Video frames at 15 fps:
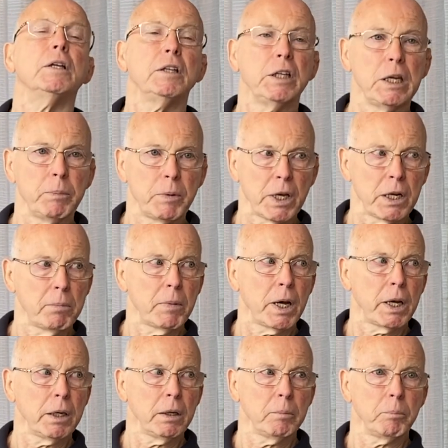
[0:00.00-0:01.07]
Keep that in
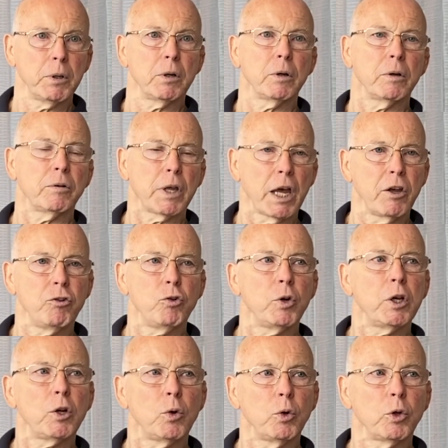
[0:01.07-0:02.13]
mind, because as you
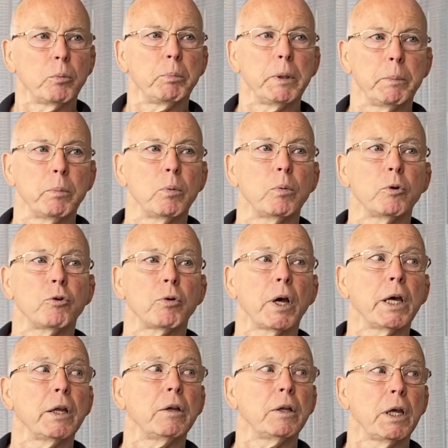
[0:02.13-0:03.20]
get older, people will
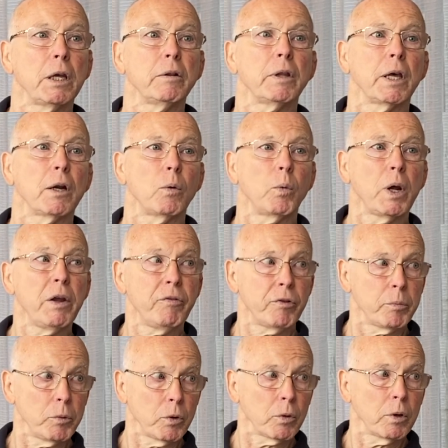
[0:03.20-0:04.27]
try and take that away
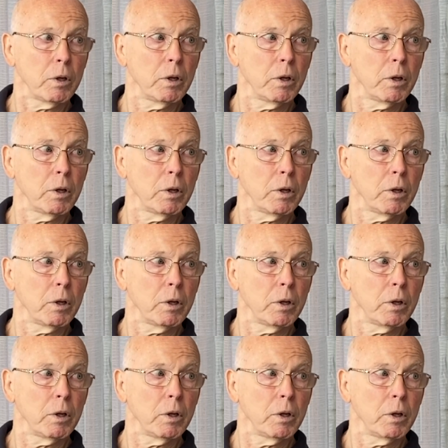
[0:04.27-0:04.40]
from you.